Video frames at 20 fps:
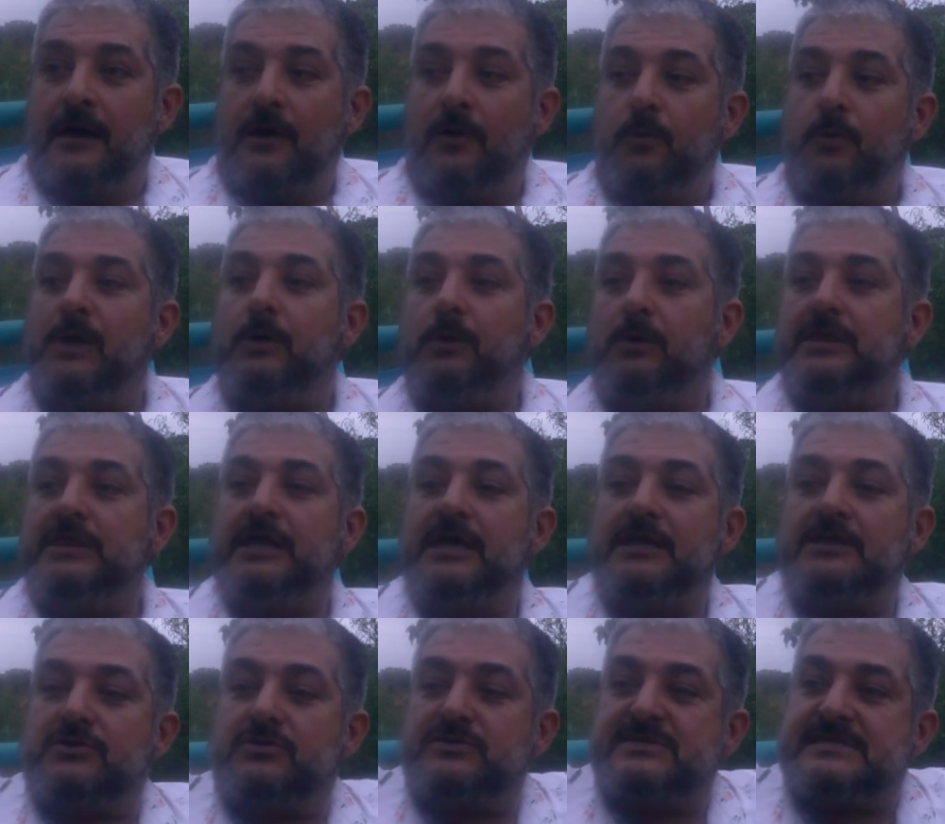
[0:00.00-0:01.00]
we
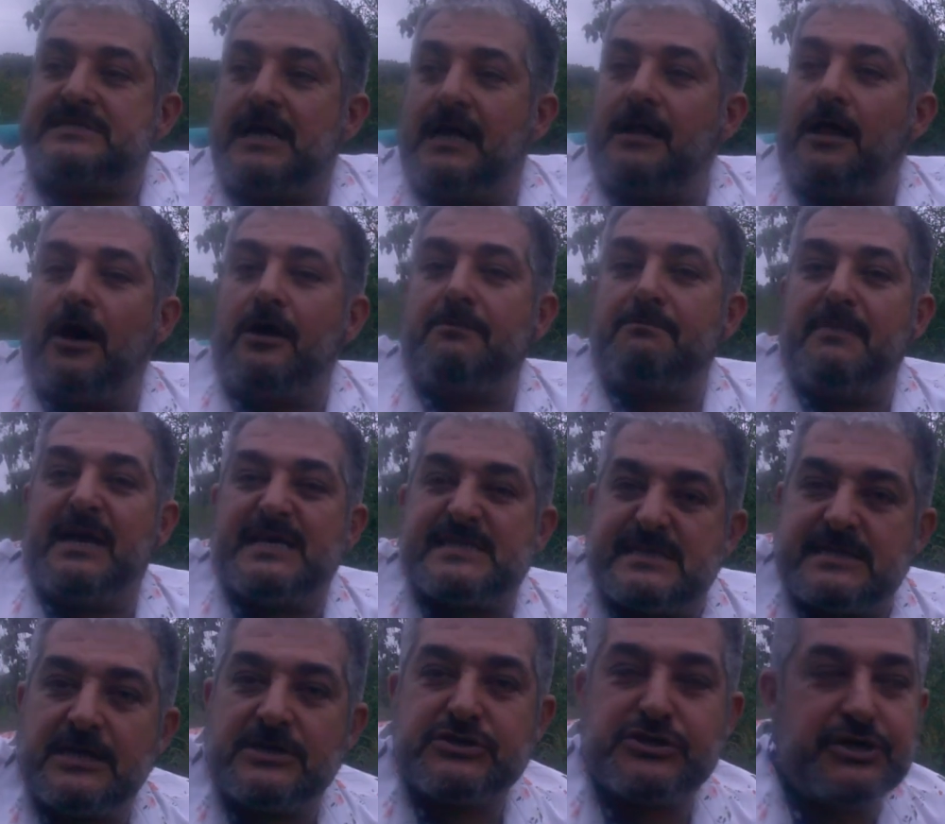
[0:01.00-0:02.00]
need to sell our
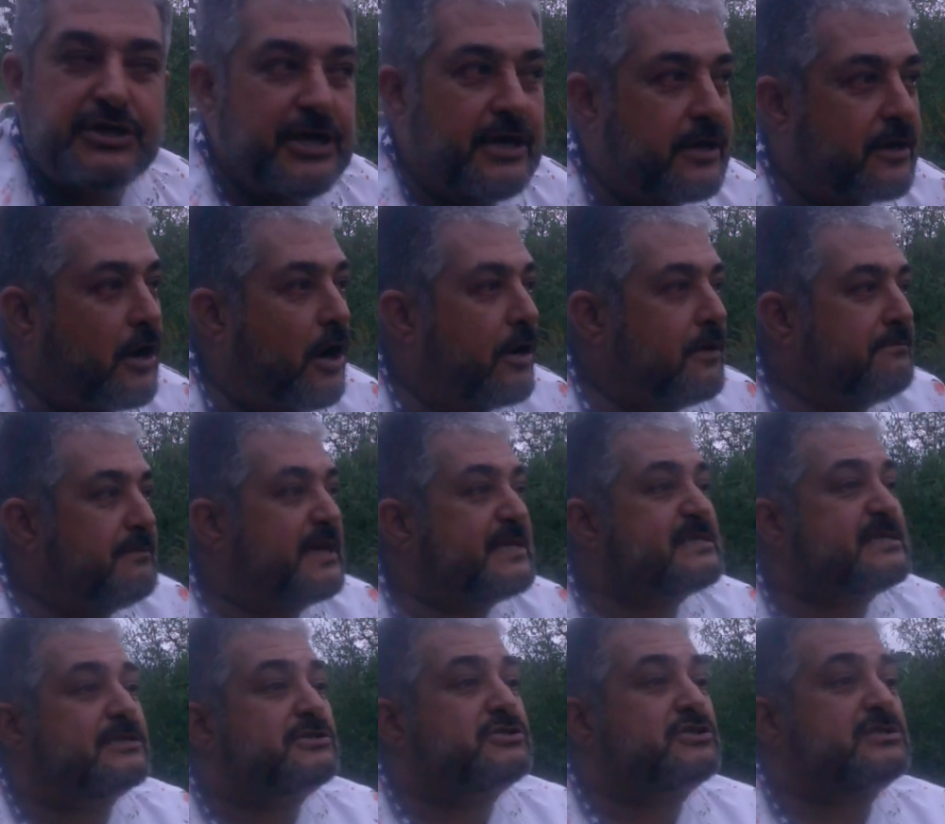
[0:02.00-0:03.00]
message here our
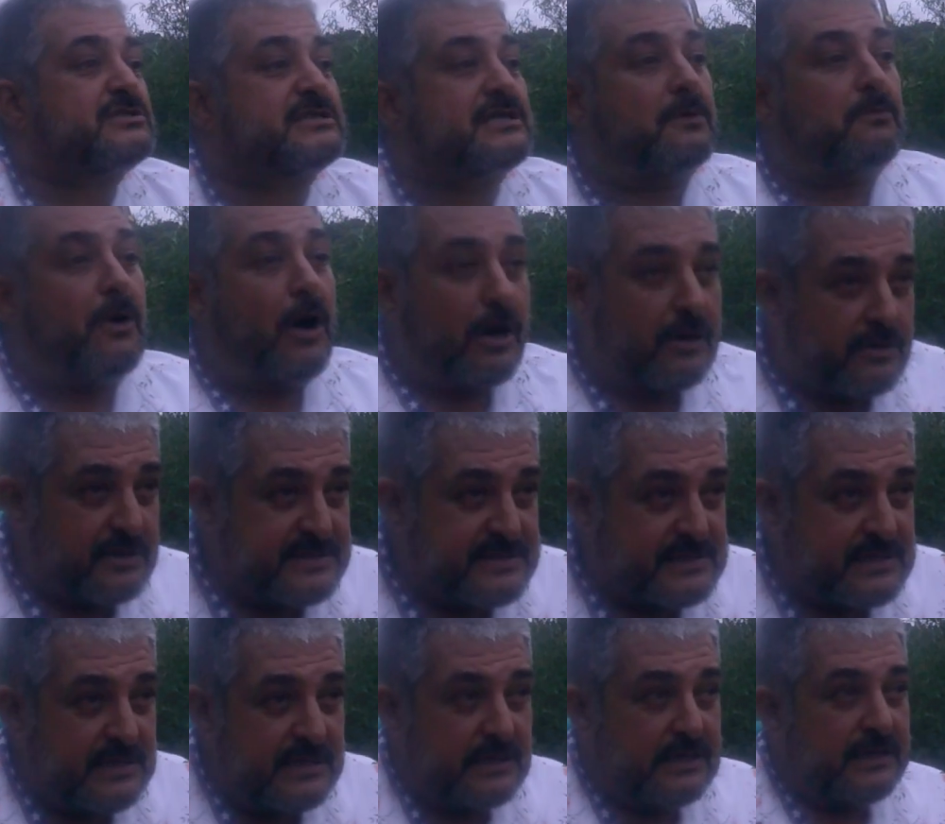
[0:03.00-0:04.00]
message is
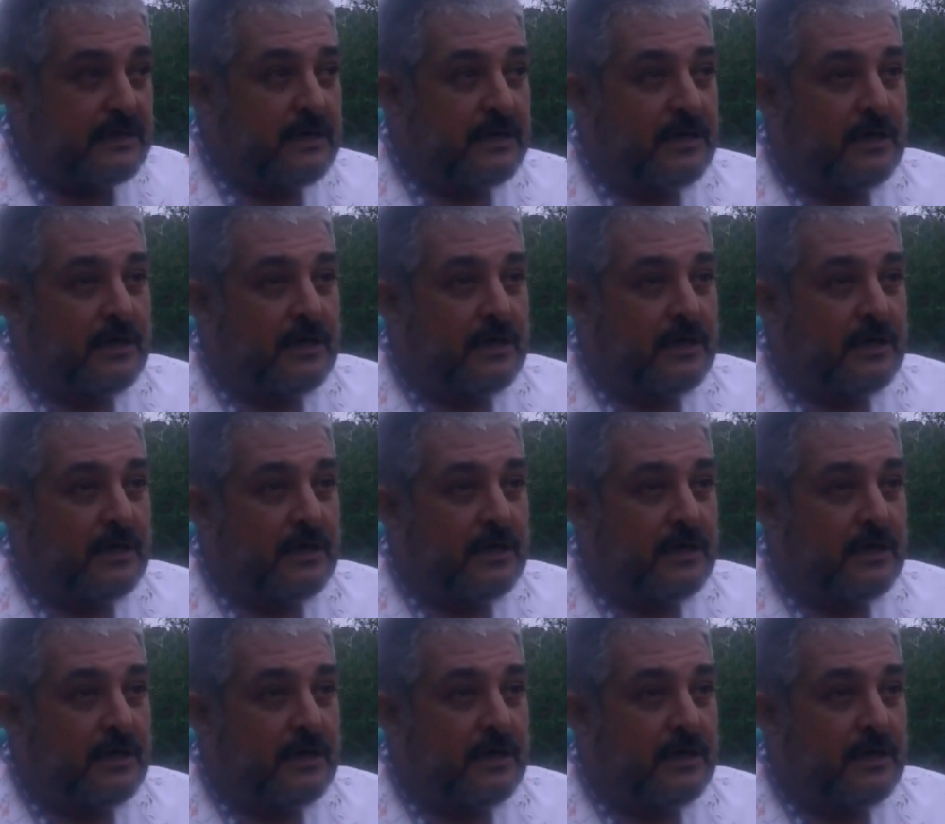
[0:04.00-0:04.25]
democracy